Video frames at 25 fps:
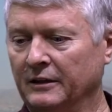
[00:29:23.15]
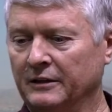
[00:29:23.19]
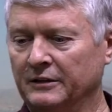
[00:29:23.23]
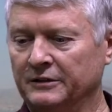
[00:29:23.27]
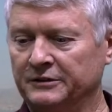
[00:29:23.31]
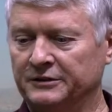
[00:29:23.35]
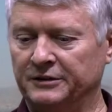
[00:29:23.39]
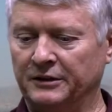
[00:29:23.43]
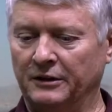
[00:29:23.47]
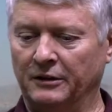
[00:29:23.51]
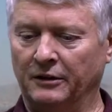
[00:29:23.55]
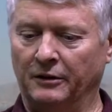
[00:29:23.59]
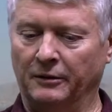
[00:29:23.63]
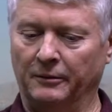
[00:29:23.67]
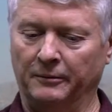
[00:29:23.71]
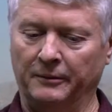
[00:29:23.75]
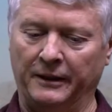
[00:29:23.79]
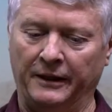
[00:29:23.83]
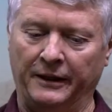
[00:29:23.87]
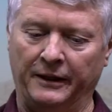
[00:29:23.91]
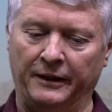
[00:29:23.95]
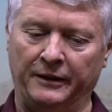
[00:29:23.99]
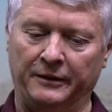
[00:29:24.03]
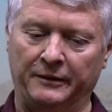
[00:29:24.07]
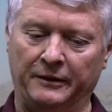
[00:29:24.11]
So,
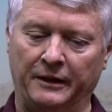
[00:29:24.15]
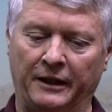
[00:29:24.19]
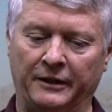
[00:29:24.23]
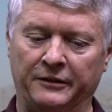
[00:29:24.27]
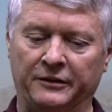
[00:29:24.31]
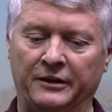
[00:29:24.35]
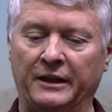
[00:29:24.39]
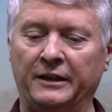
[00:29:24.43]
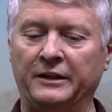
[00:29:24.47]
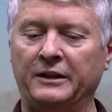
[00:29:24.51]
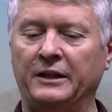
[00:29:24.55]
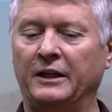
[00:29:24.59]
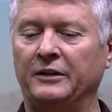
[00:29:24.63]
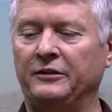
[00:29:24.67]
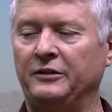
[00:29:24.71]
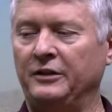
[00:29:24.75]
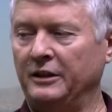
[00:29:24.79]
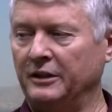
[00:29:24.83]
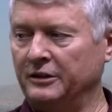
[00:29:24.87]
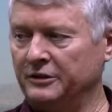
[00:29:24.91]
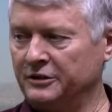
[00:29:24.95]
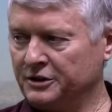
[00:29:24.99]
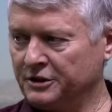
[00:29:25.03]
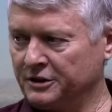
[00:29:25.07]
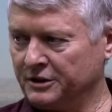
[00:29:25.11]
and then get the
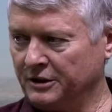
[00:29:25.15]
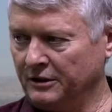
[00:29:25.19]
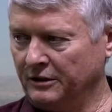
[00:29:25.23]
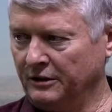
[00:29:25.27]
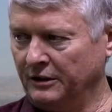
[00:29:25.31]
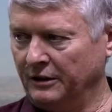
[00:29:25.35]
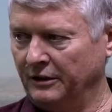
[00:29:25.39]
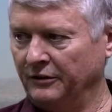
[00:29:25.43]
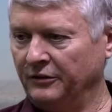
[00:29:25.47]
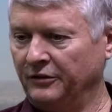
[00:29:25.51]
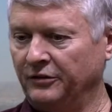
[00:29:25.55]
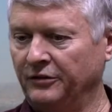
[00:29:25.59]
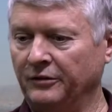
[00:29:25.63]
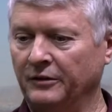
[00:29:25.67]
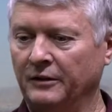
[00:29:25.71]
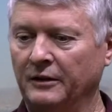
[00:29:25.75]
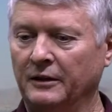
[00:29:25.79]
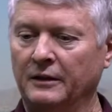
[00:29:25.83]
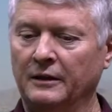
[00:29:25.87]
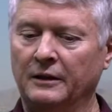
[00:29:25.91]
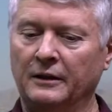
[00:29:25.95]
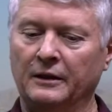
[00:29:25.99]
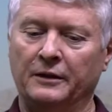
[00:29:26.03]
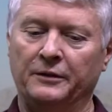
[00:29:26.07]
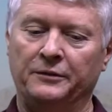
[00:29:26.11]
insurance.
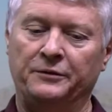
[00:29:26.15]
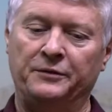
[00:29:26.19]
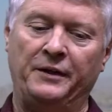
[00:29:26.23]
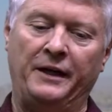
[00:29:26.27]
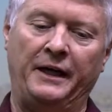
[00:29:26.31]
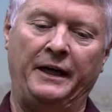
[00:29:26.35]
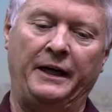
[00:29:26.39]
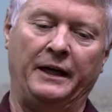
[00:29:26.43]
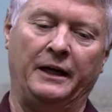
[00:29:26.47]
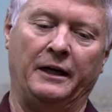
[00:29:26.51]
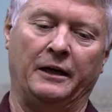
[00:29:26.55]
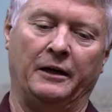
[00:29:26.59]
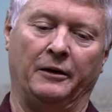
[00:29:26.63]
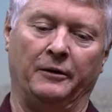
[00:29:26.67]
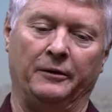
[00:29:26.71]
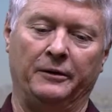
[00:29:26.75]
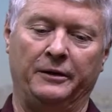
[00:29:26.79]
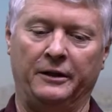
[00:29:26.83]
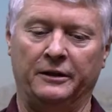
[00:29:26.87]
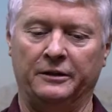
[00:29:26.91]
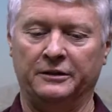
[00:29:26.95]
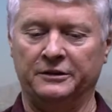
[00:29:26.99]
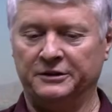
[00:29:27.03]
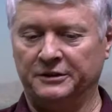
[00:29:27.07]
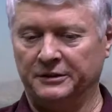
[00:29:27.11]
Now,
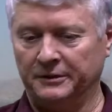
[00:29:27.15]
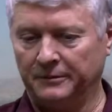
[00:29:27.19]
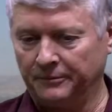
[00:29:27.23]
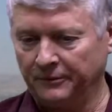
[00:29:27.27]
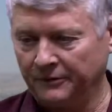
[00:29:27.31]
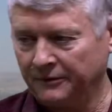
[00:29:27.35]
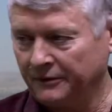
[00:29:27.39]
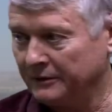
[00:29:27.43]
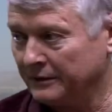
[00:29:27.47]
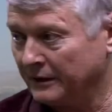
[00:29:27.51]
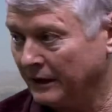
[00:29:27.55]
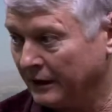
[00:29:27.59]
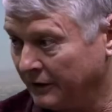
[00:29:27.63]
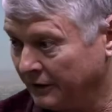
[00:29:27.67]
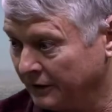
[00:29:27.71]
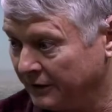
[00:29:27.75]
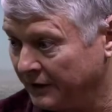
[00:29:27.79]
here's another